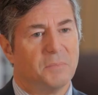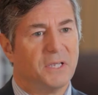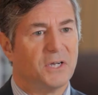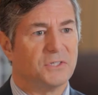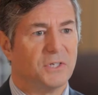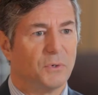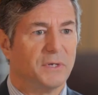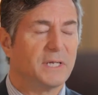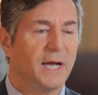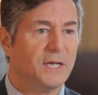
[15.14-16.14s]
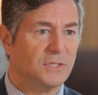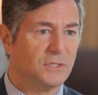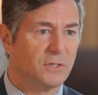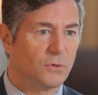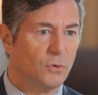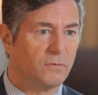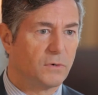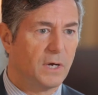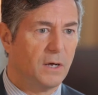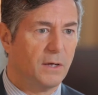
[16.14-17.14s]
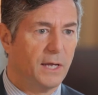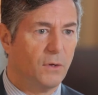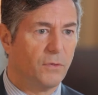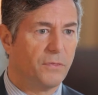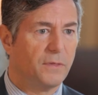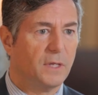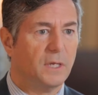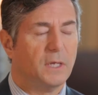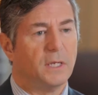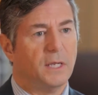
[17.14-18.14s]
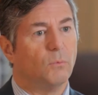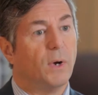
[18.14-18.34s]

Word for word: because it really ties into their overall health and